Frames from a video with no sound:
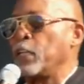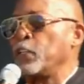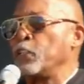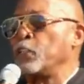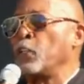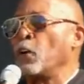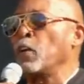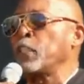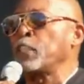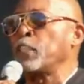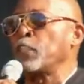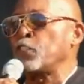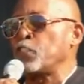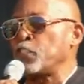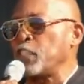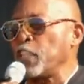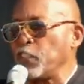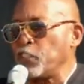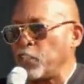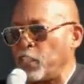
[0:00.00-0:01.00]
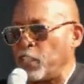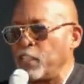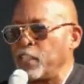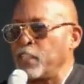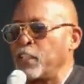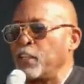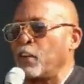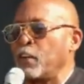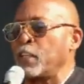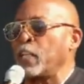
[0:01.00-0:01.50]
your
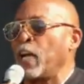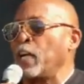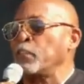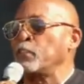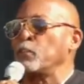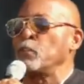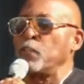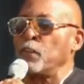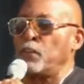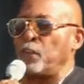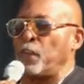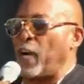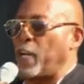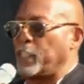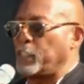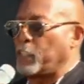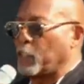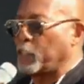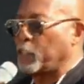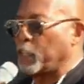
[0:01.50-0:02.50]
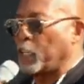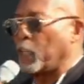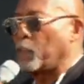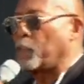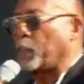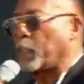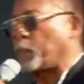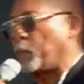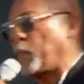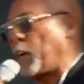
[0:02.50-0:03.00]
decision on how you define
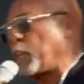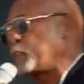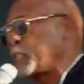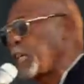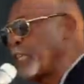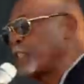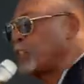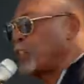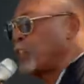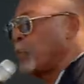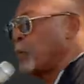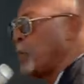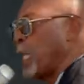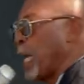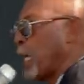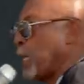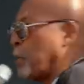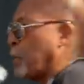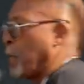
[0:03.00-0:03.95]
yourself as foundational Black